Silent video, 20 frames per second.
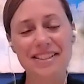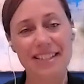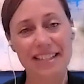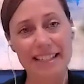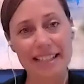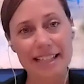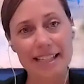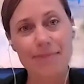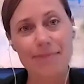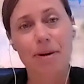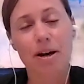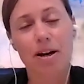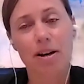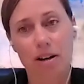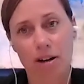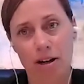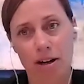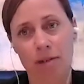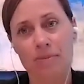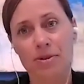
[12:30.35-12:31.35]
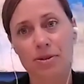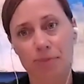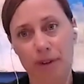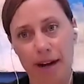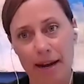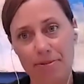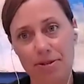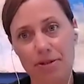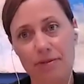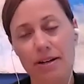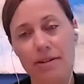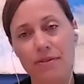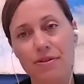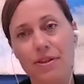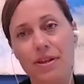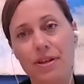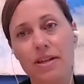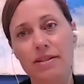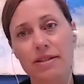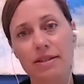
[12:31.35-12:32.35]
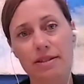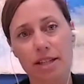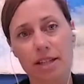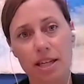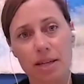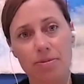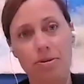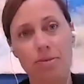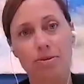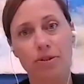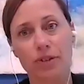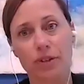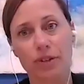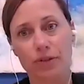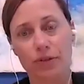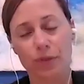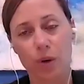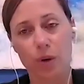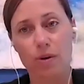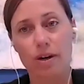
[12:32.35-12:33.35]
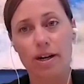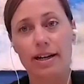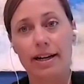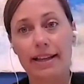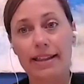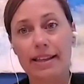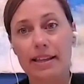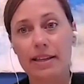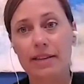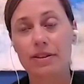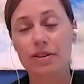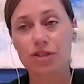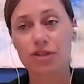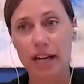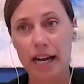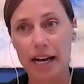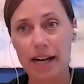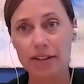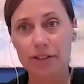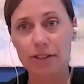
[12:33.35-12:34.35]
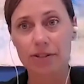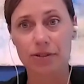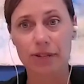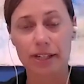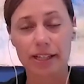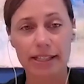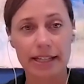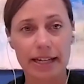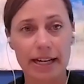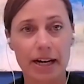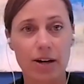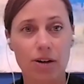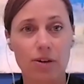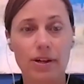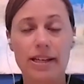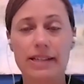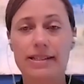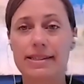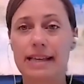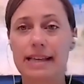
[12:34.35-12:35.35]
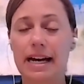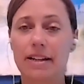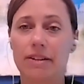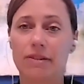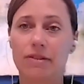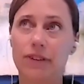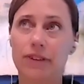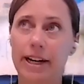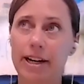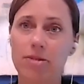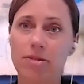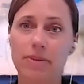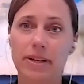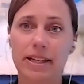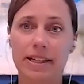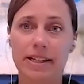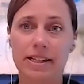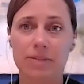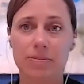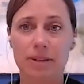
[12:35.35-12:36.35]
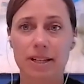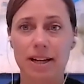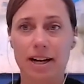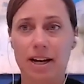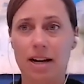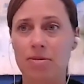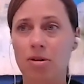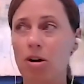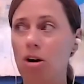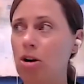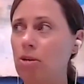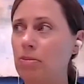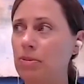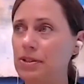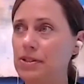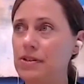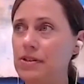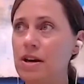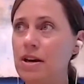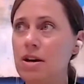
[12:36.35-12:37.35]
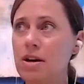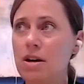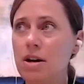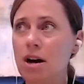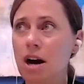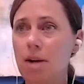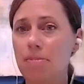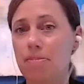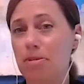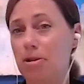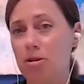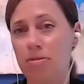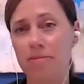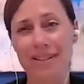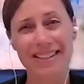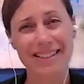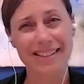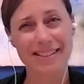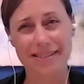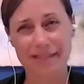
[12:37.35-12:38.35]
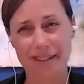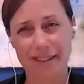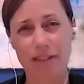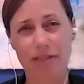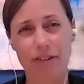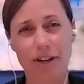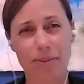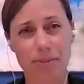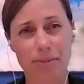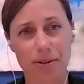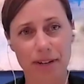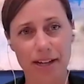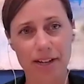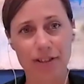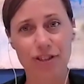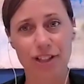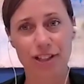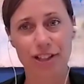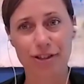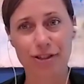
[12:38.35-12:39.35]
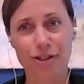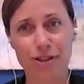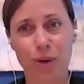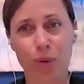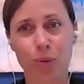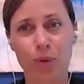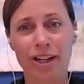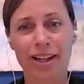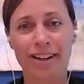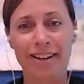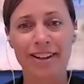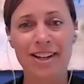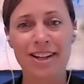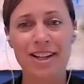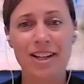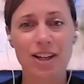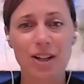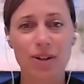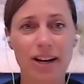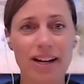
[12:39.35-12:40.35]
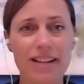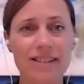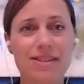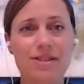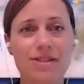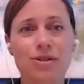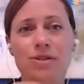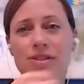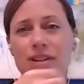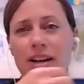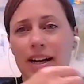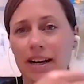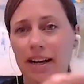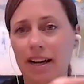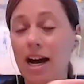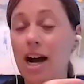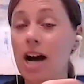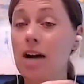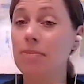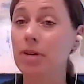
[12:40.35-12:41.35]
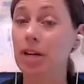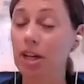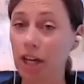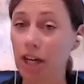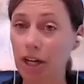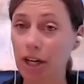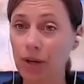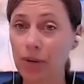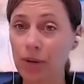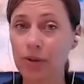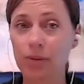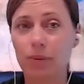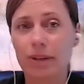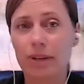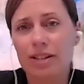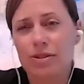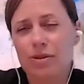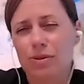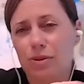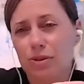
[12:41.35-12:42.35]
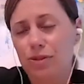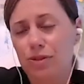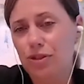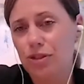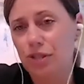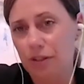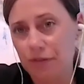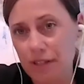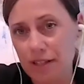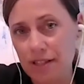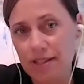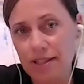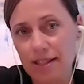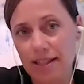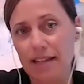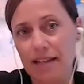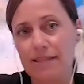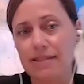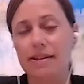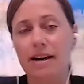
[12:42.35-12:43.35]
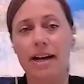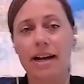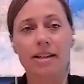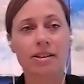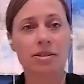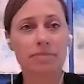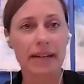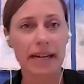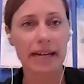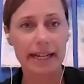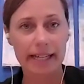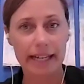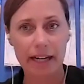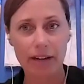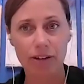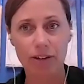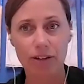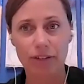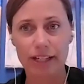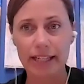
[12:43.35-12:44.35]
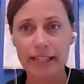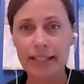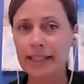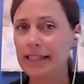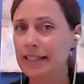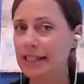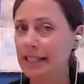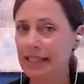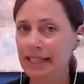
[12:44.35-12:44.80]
to keep our arms wrapped around things and to keep it moving forward. I think the challenge right now is that environment has become almost a permanent state of operation. So where crisis used to kind of come and go, and we could sort of shift into that style and back out of it,